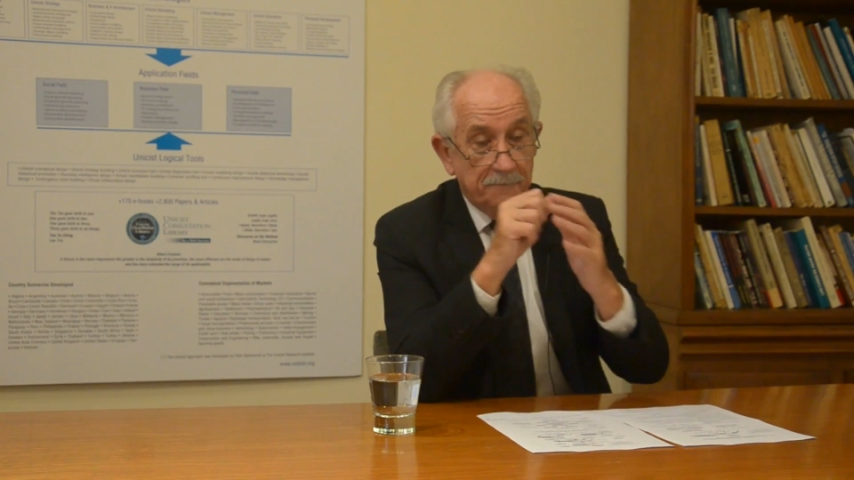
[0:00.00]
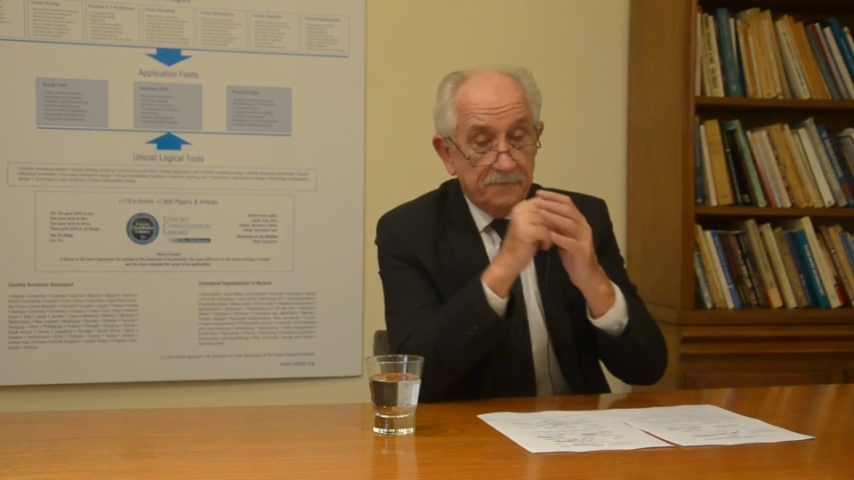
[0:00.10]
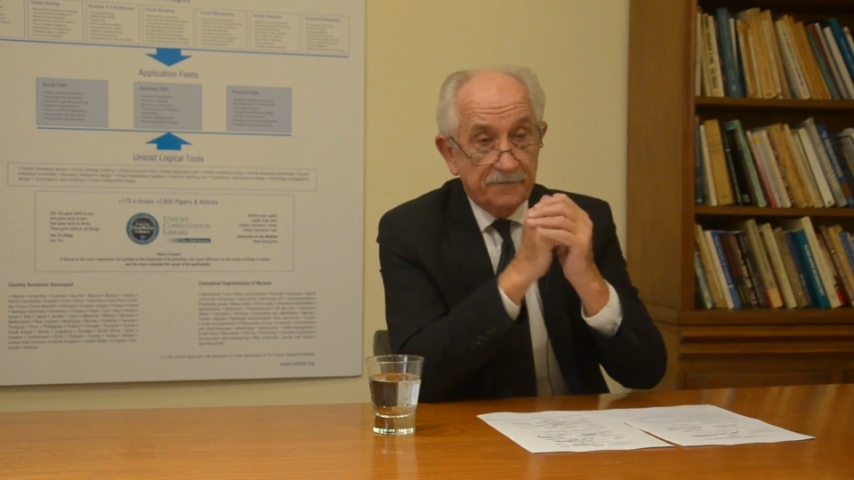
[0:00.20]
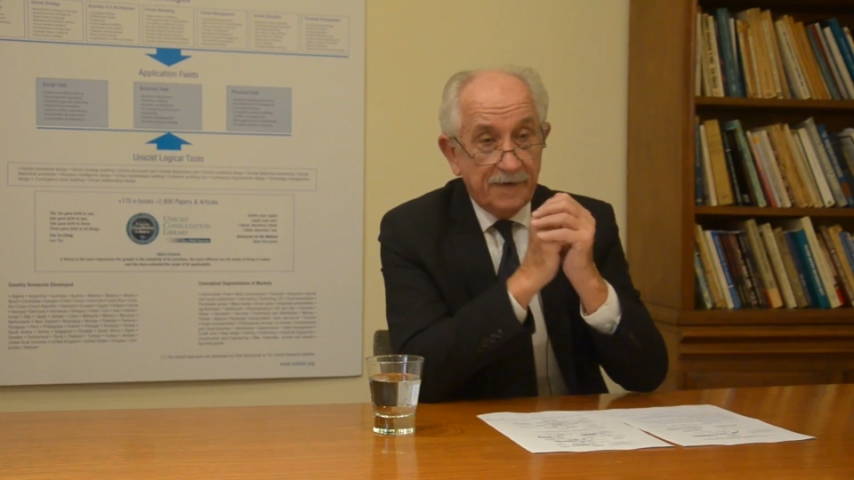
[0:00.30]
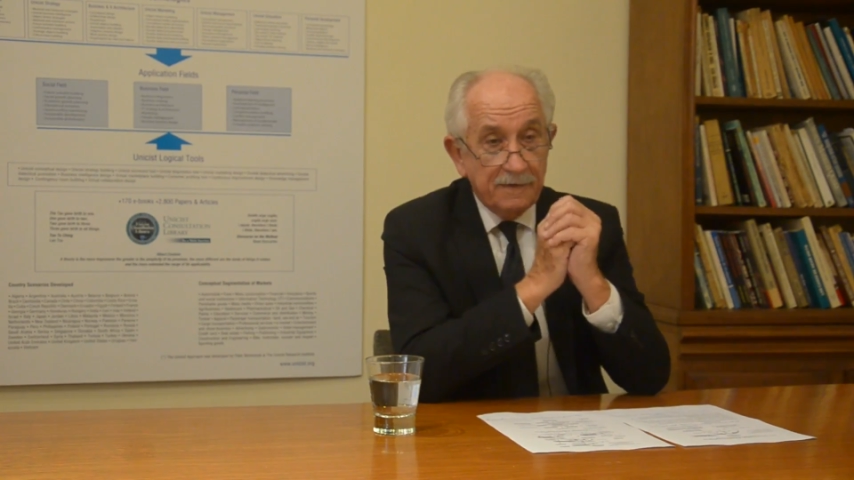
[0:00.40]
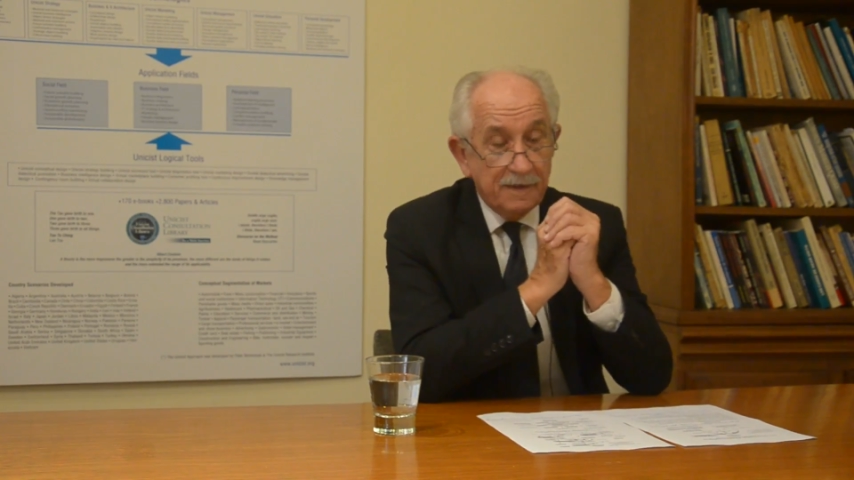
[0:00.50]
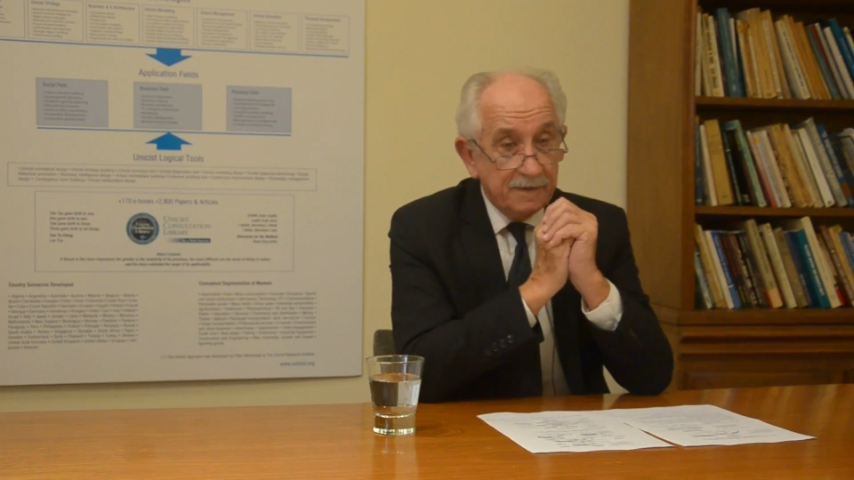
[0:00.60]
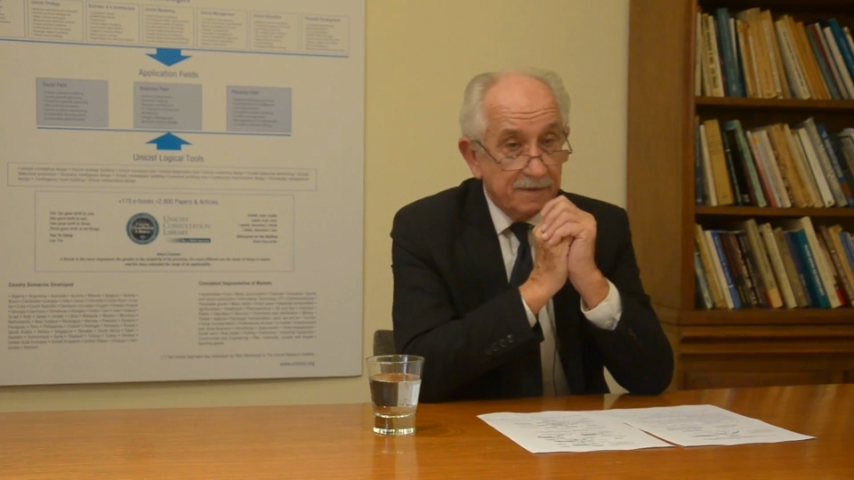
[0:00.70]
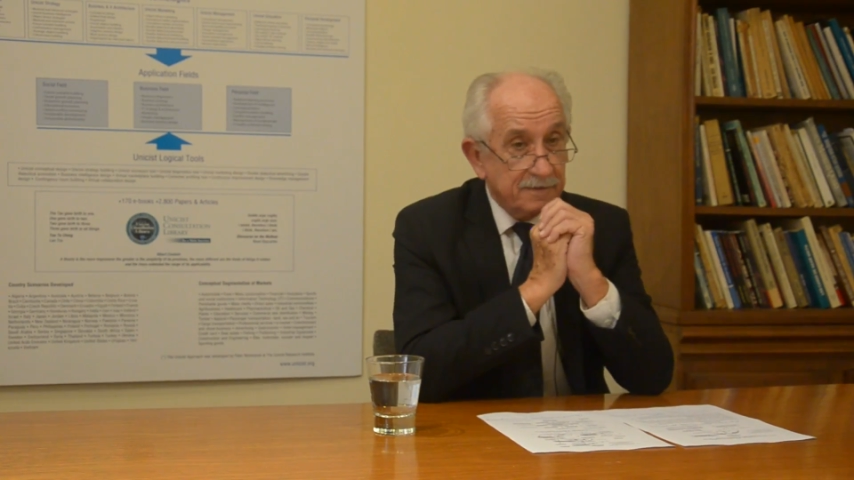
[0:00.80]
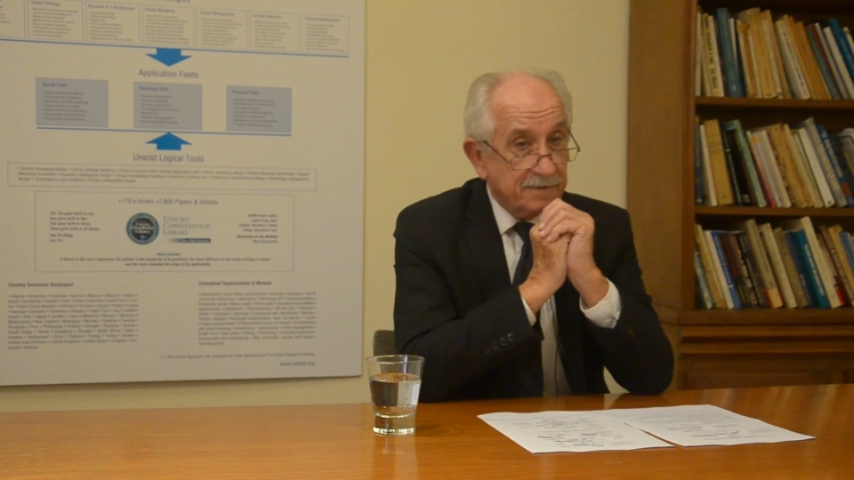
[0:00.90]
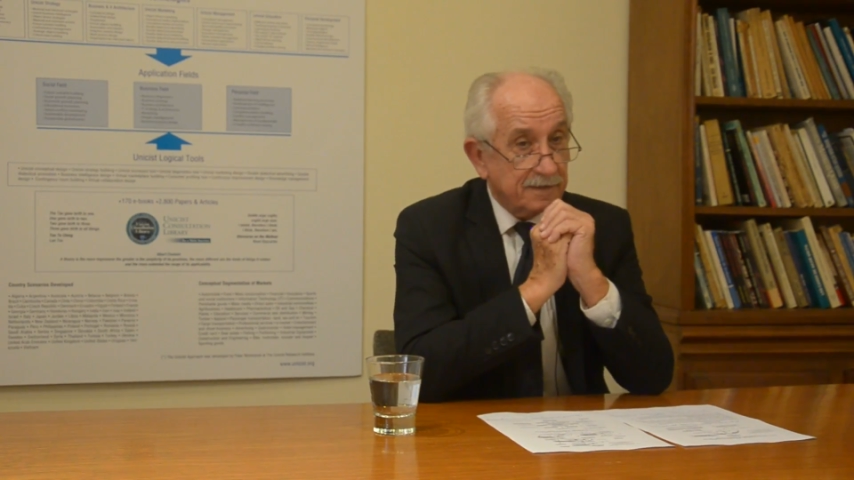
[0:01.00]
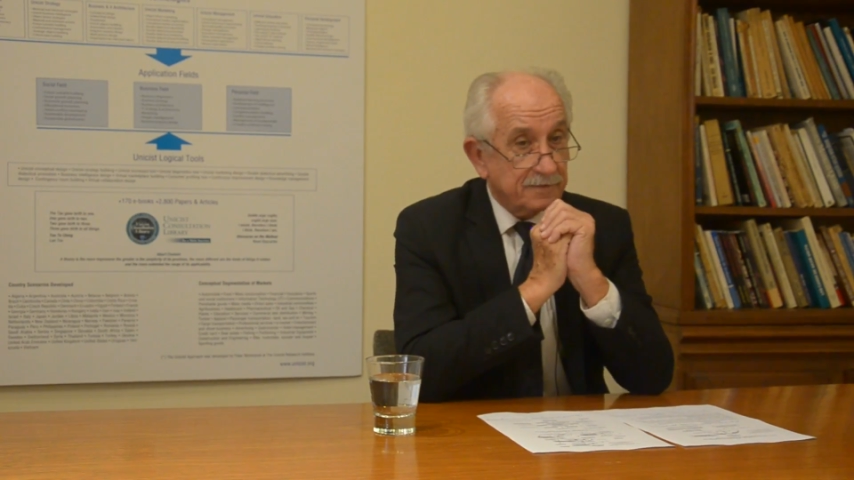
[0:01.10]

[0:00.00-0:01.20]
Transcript: Finally, there is a